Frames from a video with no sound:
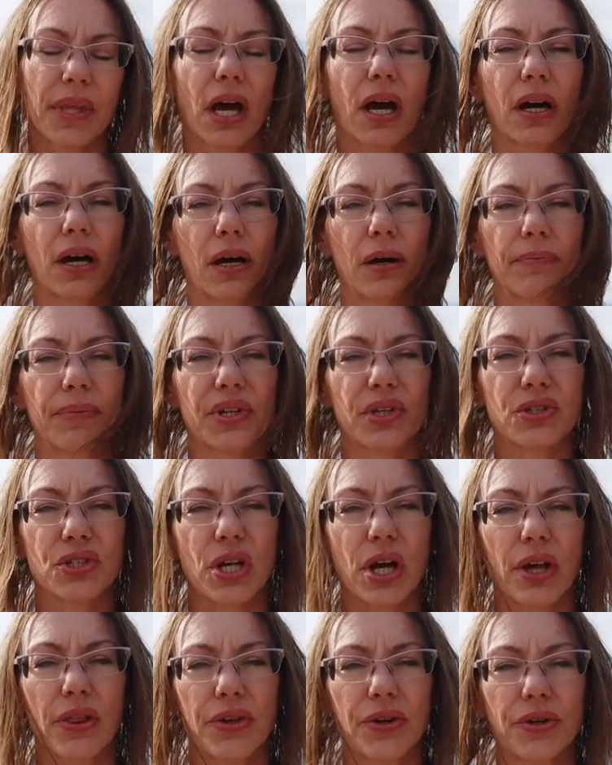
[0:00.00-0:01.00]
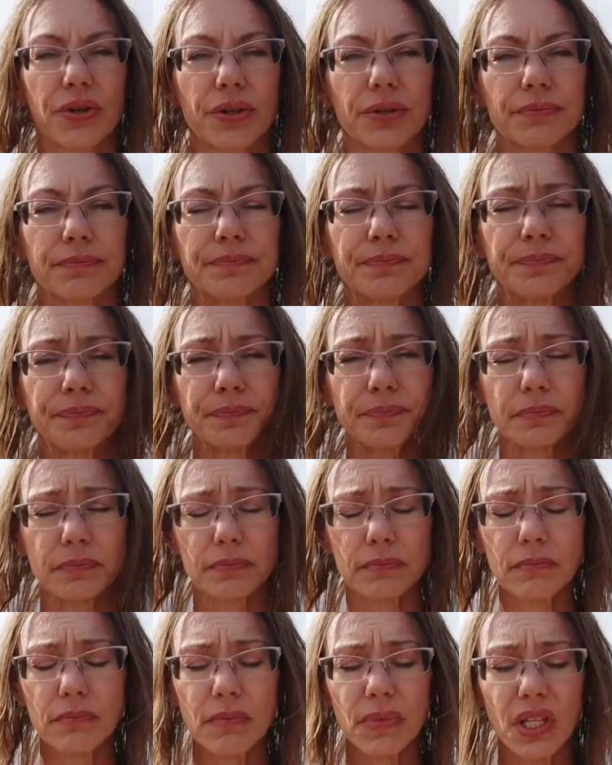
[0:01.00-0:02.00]
Um, there's other
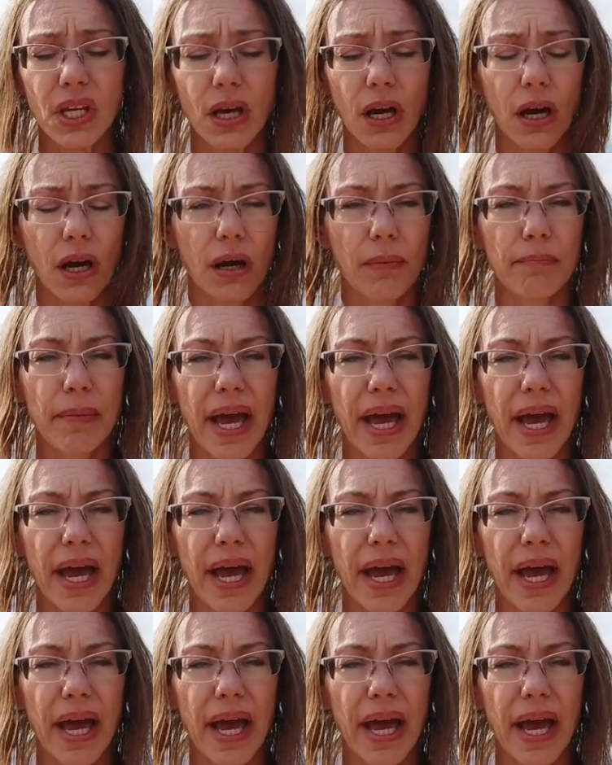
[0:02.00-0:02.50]
uh,